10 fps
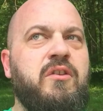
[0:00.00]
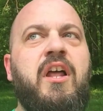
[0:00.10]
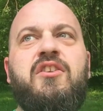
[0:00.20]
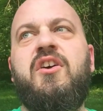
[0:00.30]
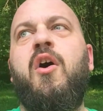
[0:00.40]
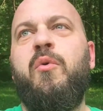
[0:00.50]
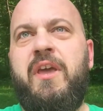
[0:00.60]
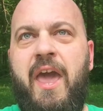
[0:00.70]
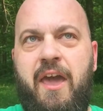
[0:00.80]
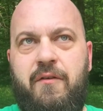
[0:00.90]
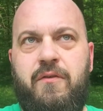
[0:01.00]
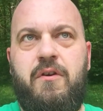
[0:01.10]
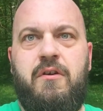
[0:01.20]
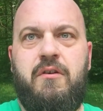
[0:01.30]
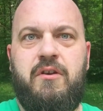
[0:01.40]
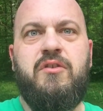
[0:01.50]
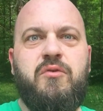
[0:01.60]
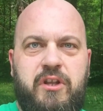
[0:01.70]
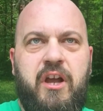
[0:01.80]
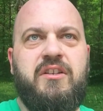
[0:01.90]
that is all we have is
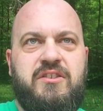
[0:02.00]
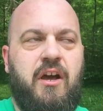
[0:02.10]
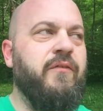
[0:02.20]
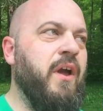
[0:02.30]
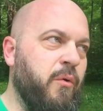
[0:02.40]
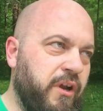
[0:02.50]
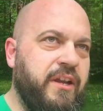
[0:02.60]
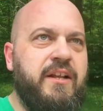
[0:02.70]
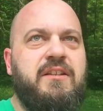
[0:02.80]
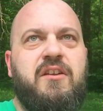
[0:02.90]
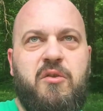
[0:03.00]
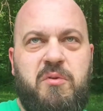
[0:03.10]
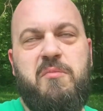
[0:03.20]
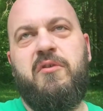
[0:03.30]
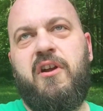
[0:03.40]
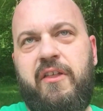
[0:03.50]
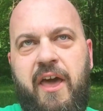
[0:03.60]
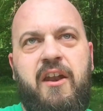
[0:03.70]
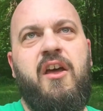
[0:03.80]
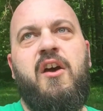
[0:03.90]
really ourself. Yeah, we're connected to other people and all
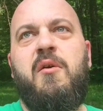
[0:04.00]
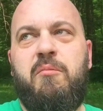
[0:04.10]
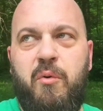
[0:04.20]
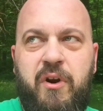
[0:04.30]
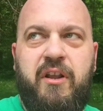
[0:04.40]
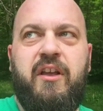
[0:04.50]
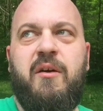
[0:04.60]
that, but when it